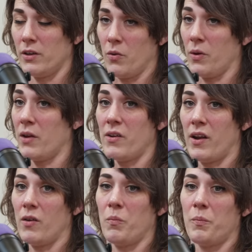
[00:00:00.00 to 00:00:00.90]
you know, even
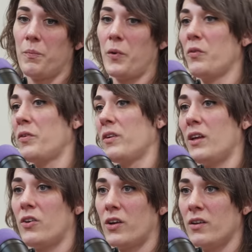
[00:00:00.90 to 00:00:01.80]
on a
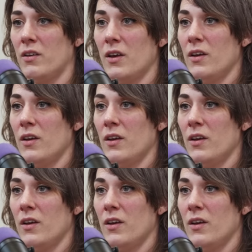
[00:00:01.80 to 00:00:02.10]
perfectly good,